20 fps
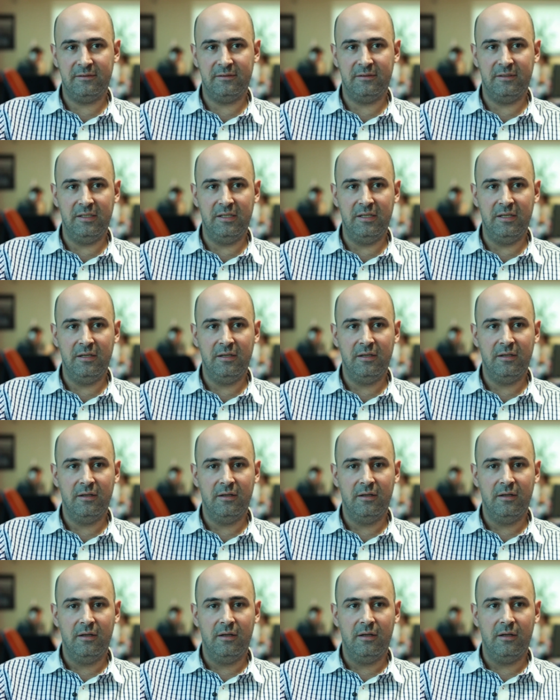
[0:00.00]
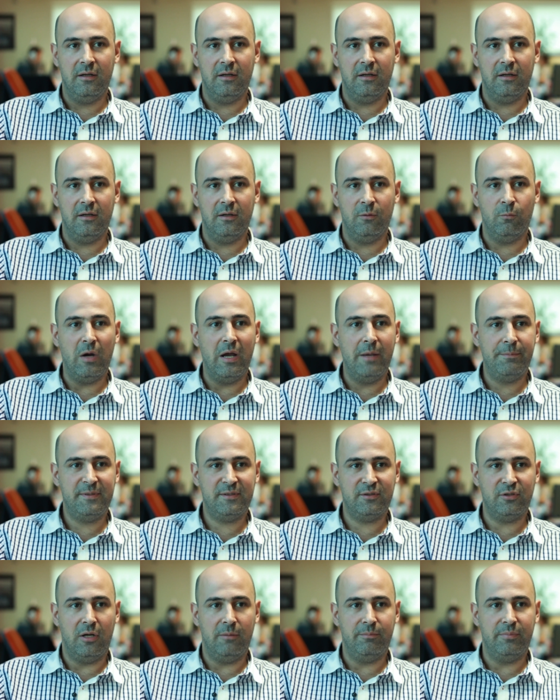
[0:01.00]
S D uh, wipe
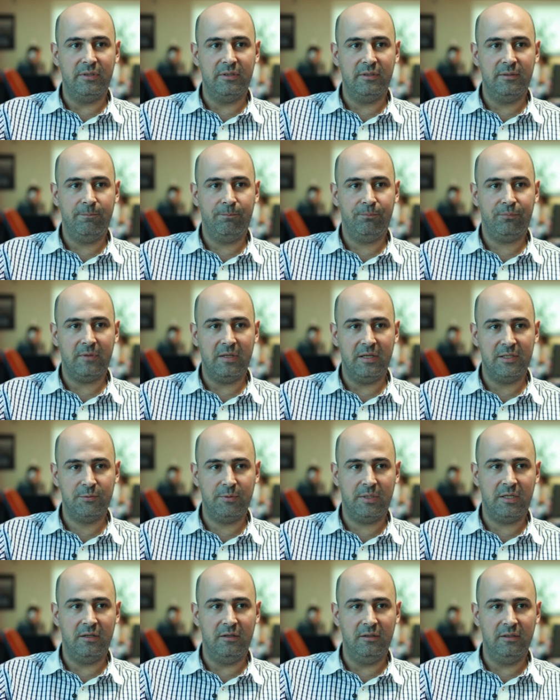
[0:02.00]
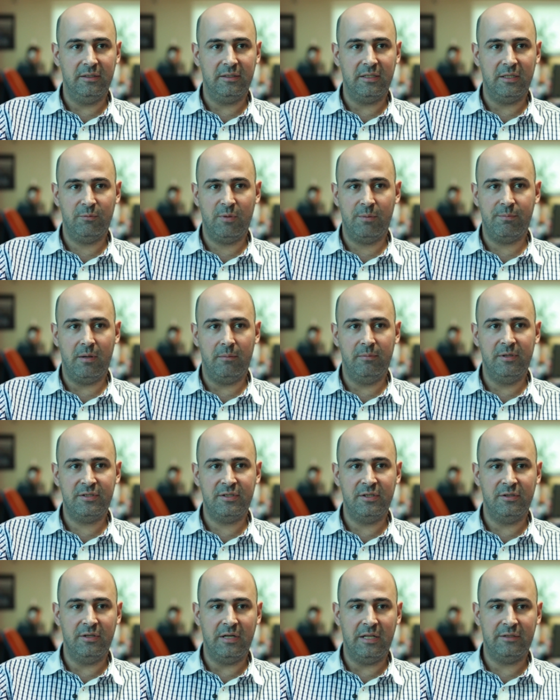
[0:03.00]
stopper, as we call it, and we published
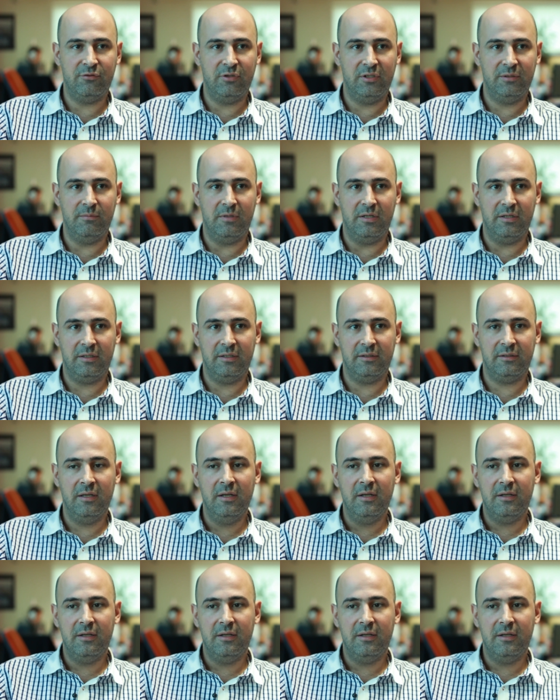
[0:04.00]
it on Android market.